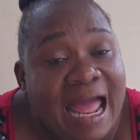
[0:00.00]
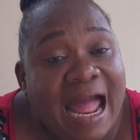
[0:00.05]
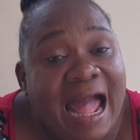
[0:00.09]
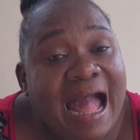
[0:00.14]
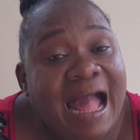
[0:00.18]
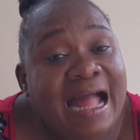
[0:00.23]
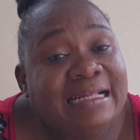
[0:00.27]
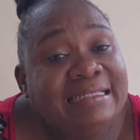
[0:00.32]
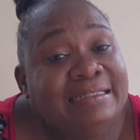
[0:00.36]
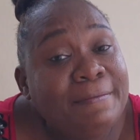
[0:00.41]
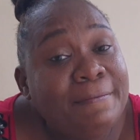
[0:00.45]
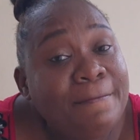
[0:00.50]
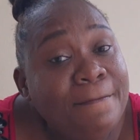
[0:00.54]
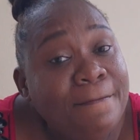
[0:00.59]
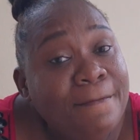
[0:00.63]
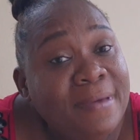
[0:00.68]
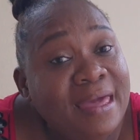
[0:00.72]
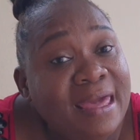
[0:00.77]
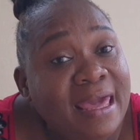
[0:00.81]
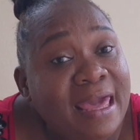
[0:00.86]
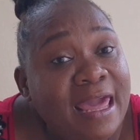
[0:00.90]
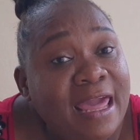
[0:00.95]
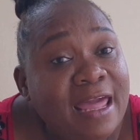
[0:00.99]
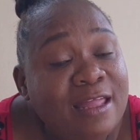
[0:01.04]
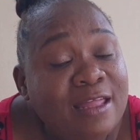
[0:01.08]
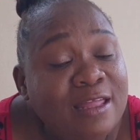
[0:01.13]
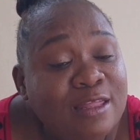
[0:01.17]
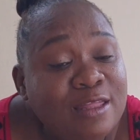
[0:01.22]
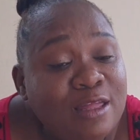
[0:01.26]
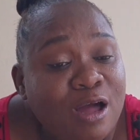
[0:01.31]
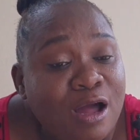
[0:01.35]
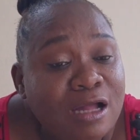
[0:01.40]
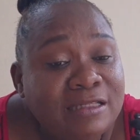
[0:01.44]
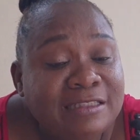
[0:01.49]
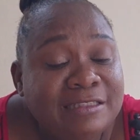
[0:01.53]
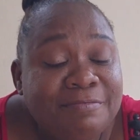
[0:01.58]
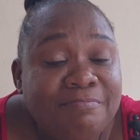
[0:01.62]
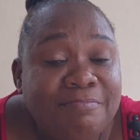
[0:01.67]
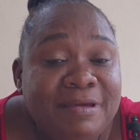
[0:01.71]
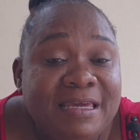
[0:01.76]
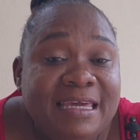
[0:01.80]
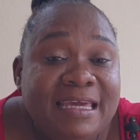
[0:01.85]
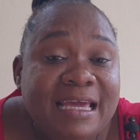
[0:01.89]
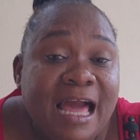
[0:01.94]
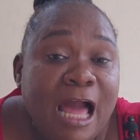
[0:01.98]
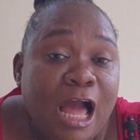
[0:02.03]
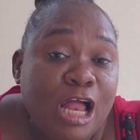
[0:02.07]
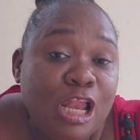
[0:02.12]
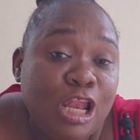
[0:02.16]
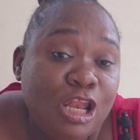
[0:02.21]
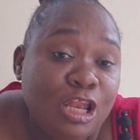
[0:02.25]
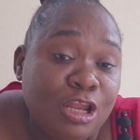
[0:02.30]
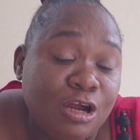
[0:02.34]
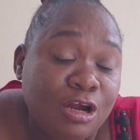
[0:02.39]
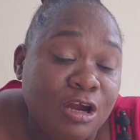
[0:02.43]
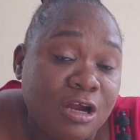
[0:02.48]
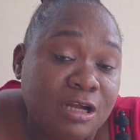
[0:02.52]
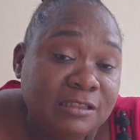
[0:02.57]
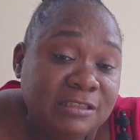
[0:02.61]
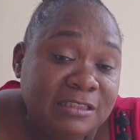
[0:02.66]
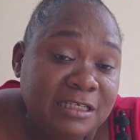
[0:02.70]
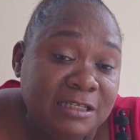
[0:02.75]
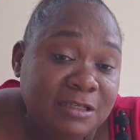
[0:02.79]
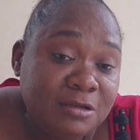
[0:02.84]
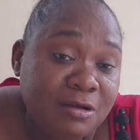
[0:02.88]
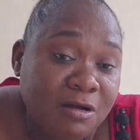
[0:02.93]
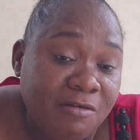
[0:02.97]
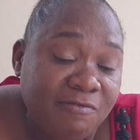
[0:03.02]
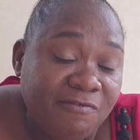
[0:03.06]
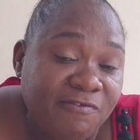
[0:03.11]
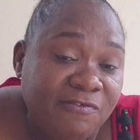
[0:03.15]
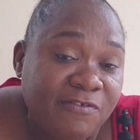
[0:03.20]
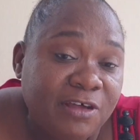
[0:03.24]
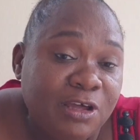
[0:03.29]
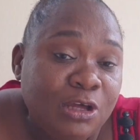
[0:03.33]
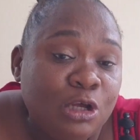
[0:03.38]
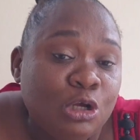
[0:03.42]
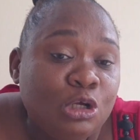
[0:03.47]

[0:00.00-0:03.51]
and may not be alert enough